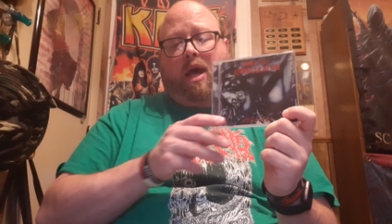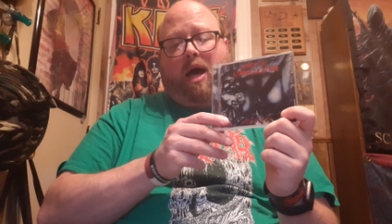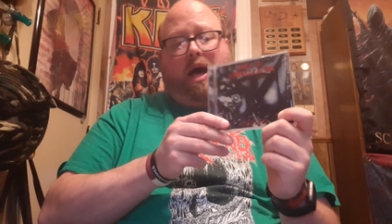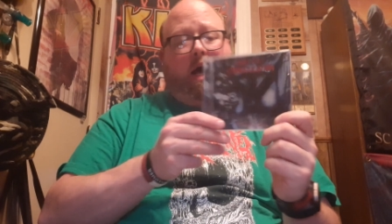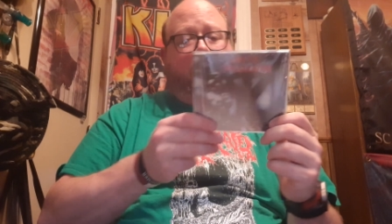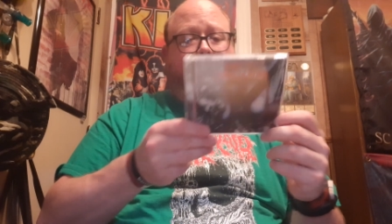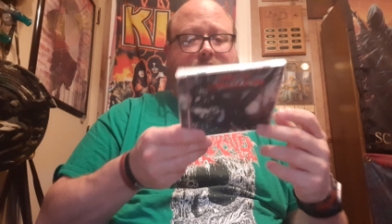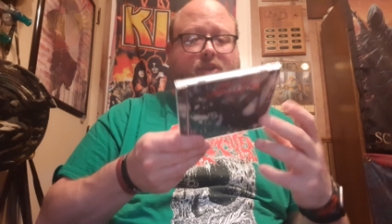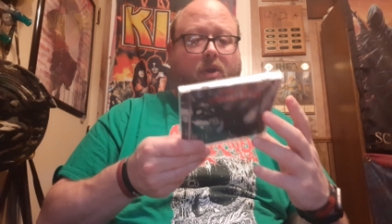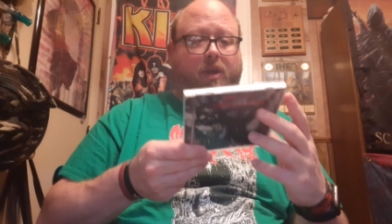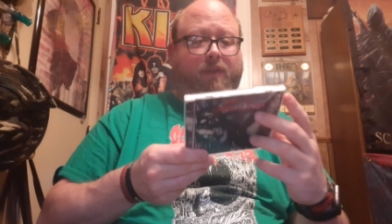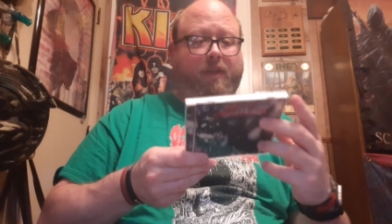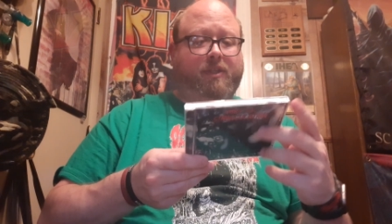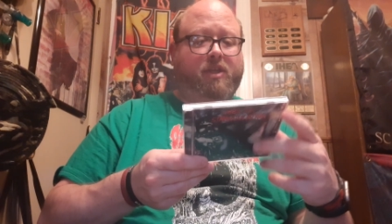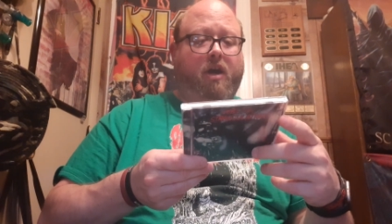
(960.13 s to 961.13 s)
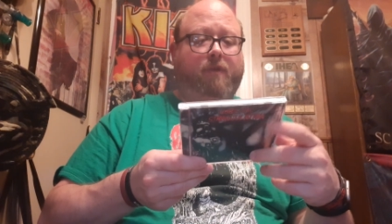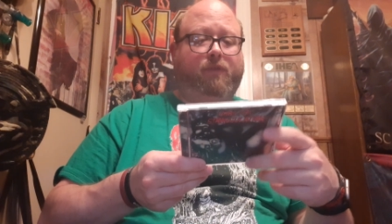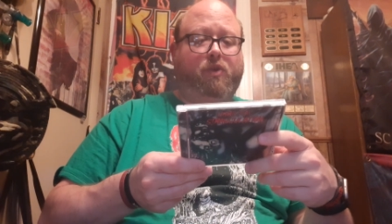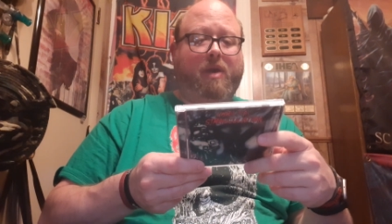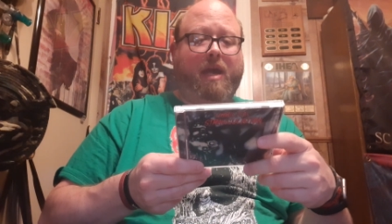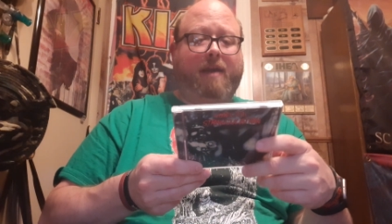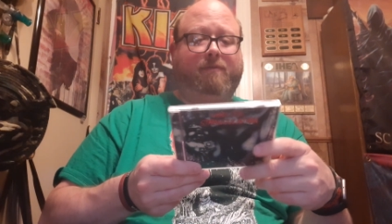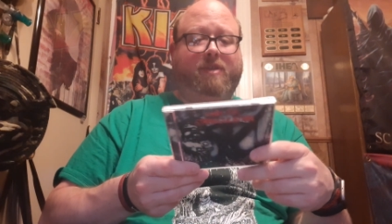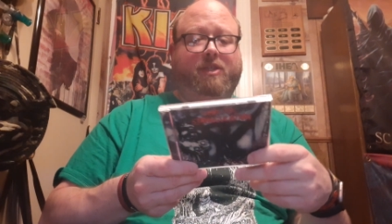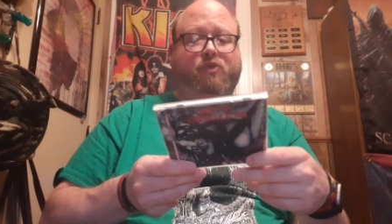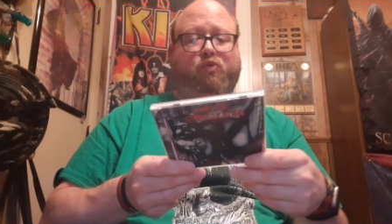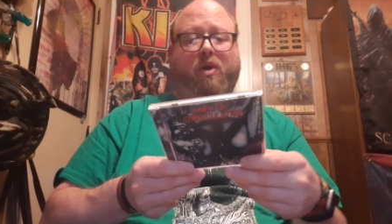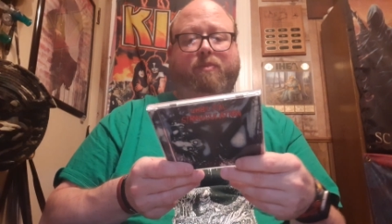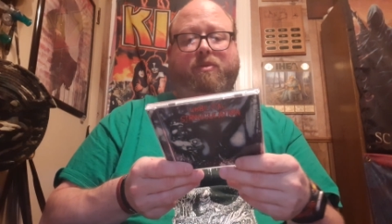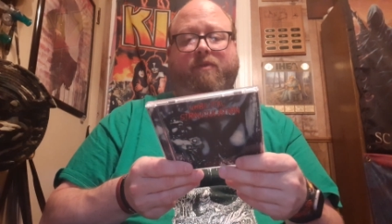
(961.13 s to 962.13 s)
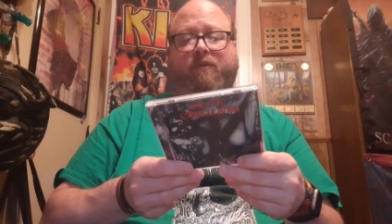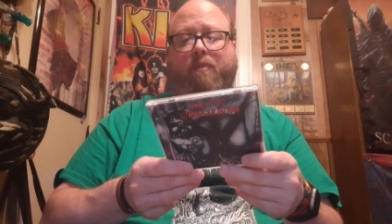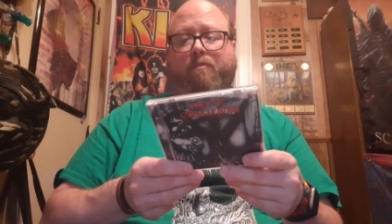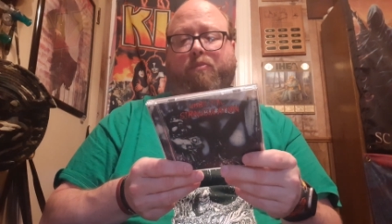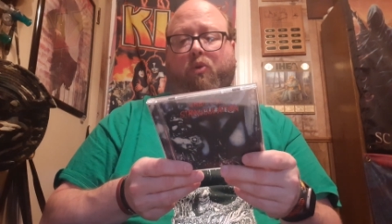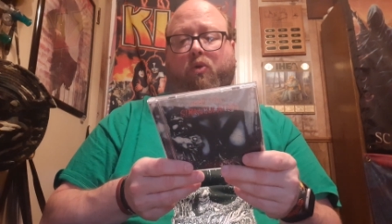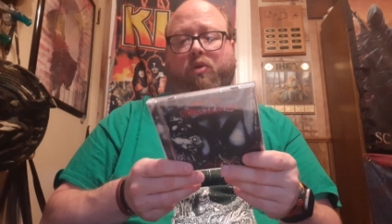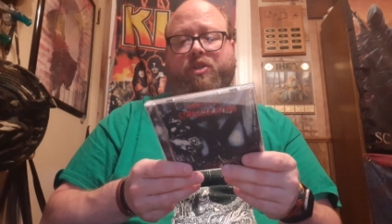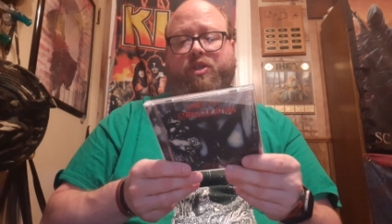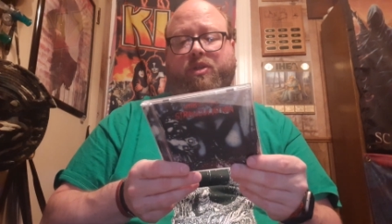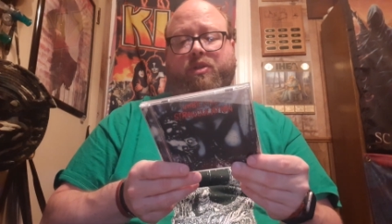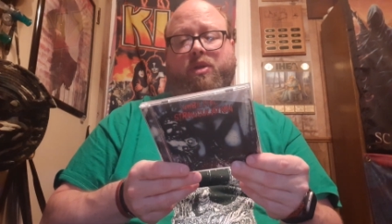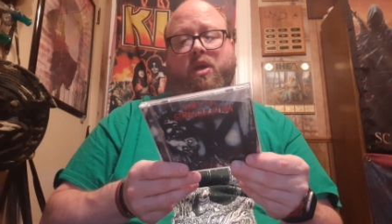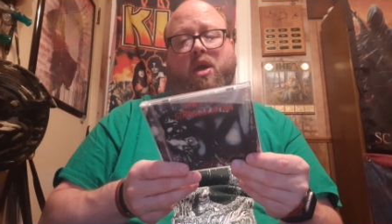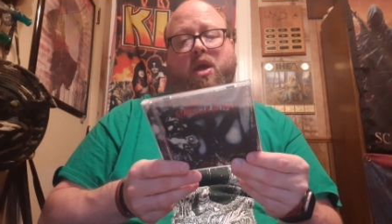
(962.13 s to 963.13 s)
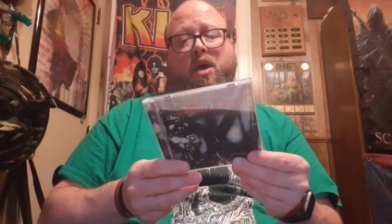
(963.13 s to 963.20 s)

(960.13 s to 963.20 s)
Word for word: Uh, starting things off, you have Disruptive Abortion,